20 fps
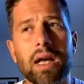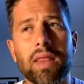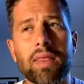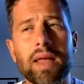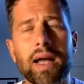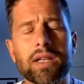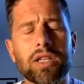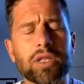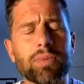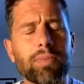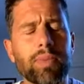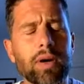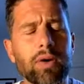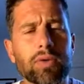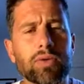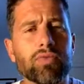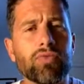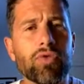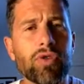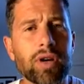And that just
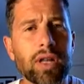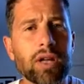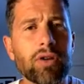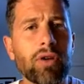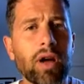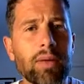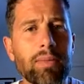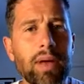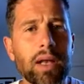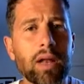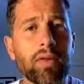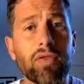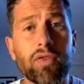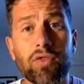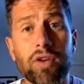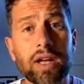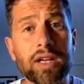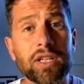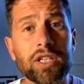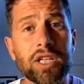builds really great, meaningful
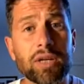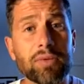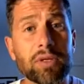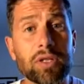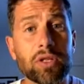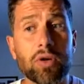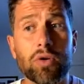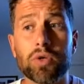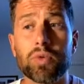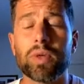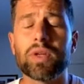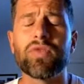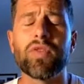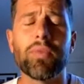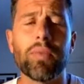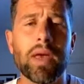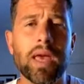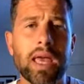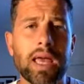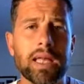relationships in schools, which for
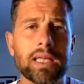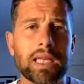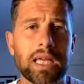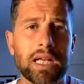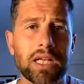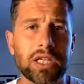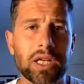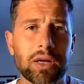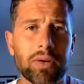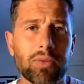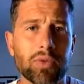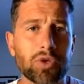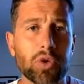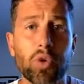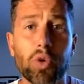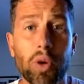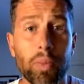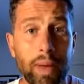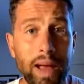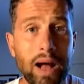me, teaching was
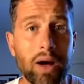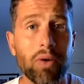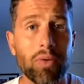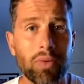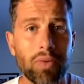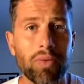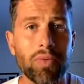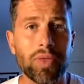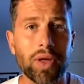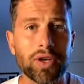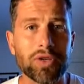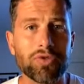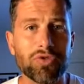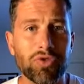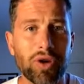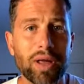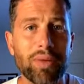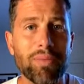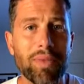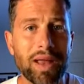all about those
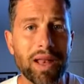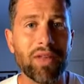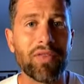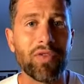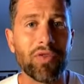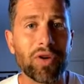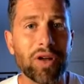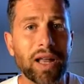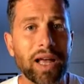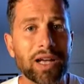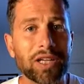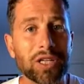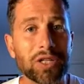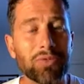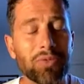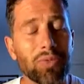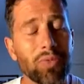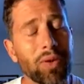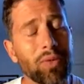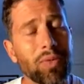great, meaningful
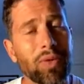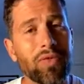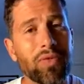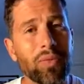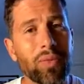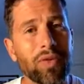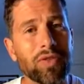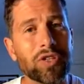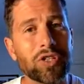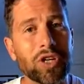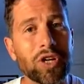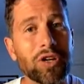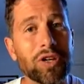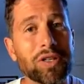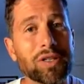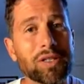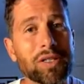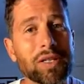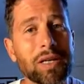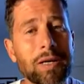connections with
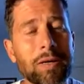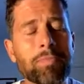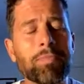students.